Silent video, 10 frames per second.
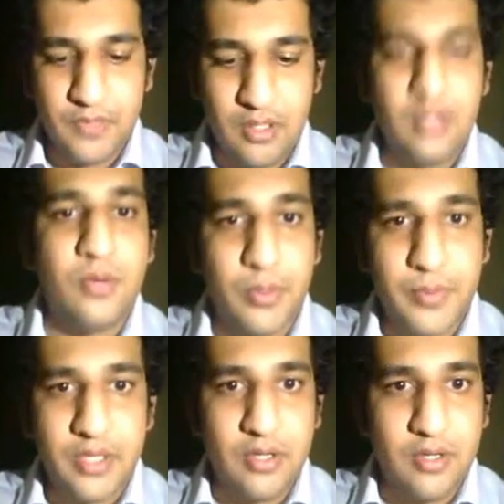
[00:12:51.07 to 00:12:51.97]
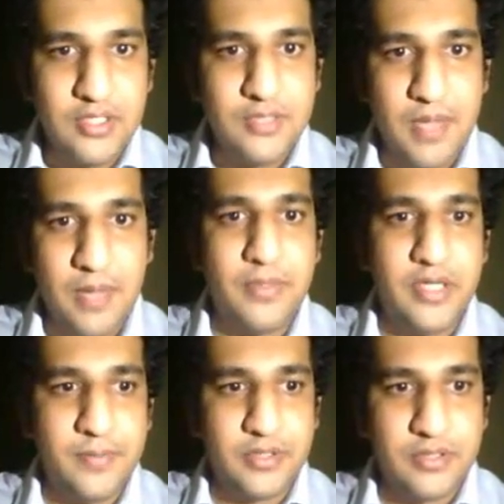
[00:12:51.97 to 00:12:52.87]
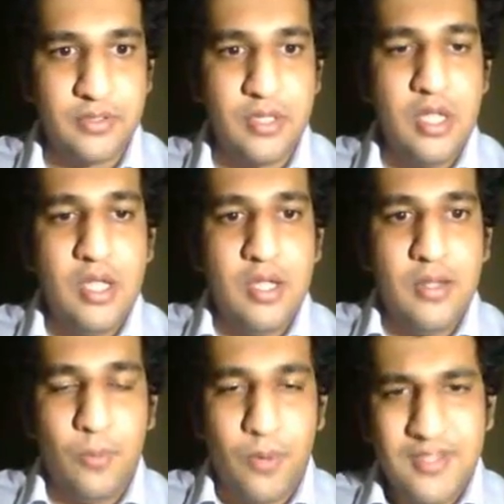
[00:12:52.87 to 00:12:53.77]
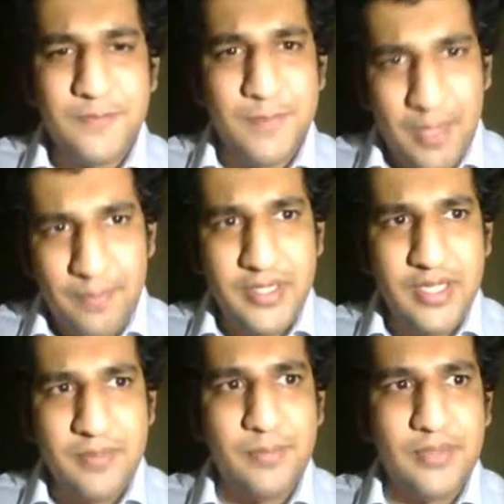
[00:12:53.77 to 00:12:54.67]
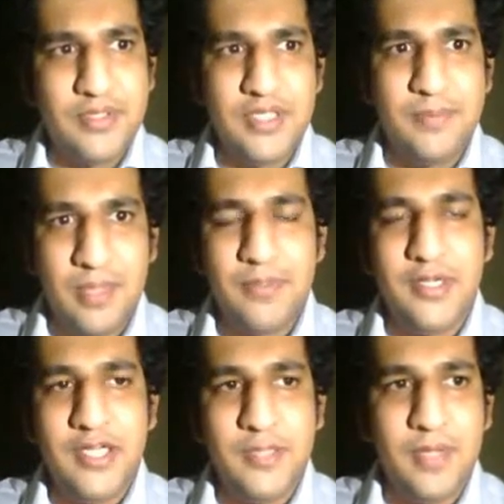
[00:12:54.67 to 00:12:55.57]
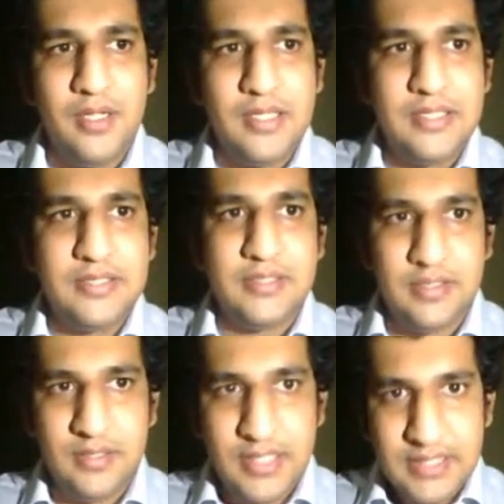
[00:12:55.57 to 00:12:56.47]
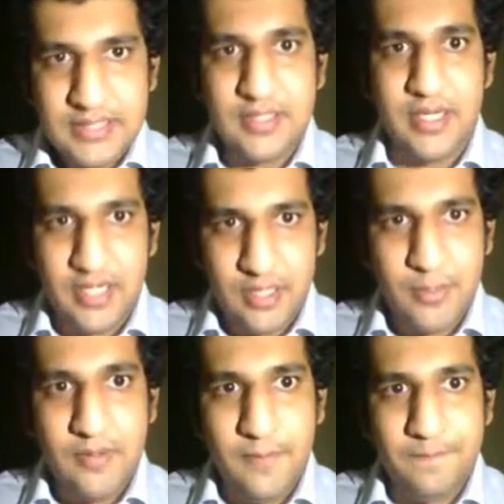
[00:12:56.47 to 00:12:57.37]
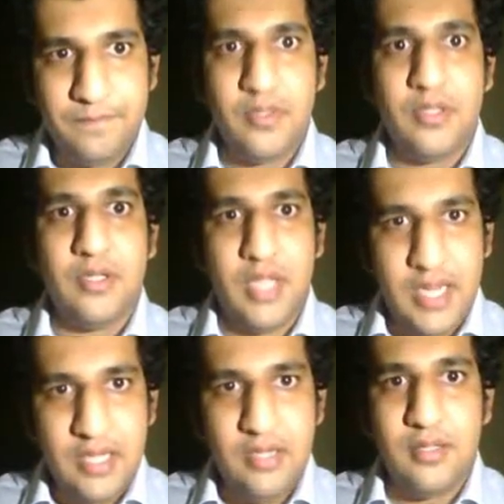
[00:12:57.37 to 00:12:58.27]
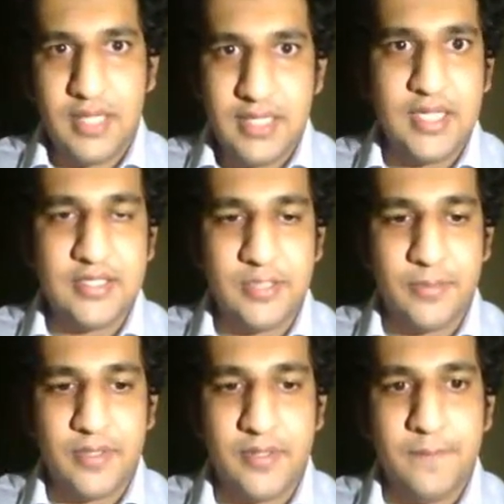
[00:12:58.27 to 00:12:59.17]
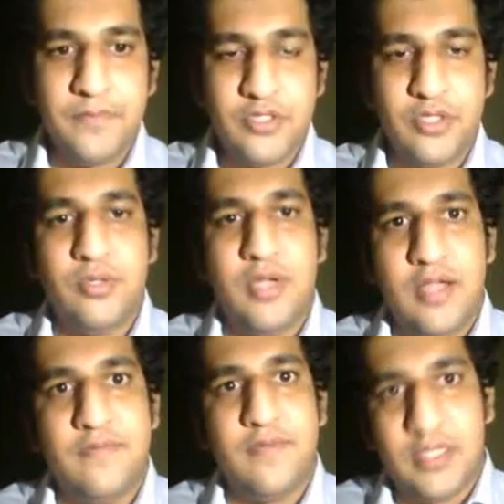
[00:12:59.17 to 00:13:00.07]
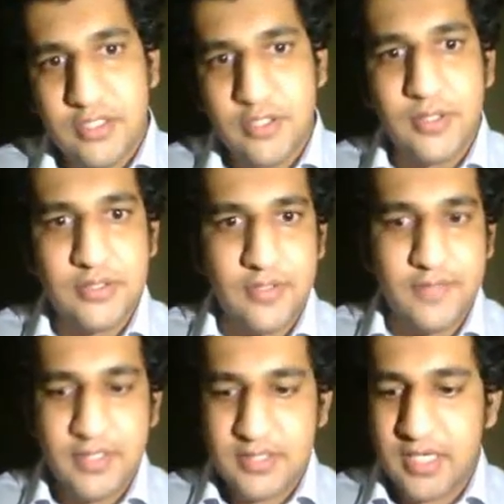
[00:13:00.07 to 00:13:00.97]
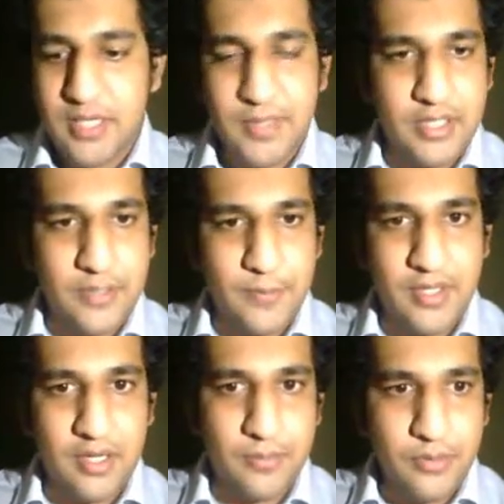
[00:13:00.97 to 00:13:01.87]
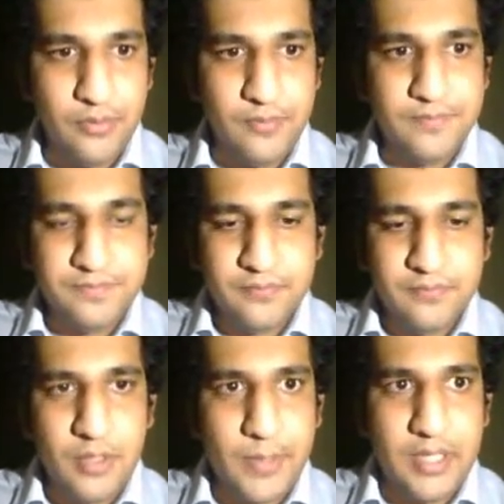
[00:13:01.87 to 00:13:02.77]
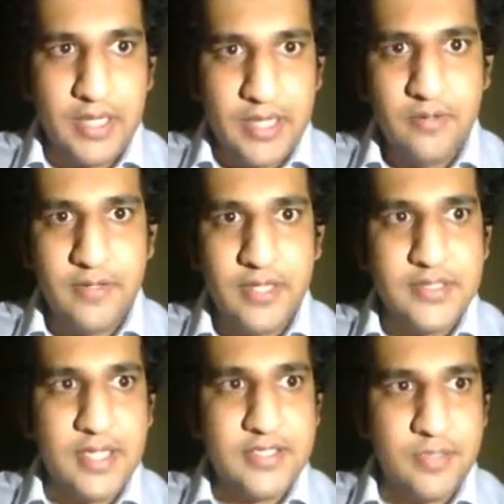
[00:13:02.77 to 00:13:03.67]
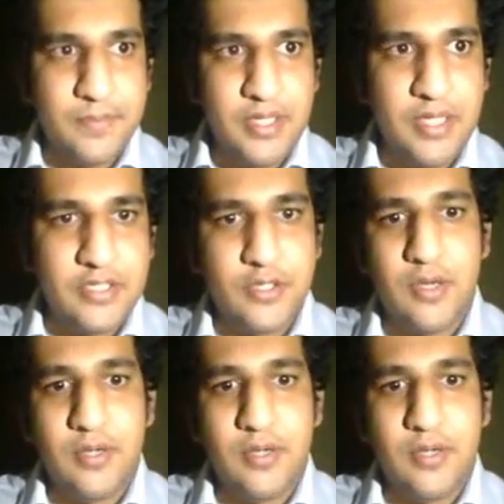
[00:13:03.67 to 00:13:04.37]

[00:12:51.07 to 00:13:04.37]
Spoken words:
what we call as papilledema. So what is papilledema per se? Papilledema is disc edema in raised ICP. So you'll have other causes of disc edema that we'll come to, but in raised ICP, it's called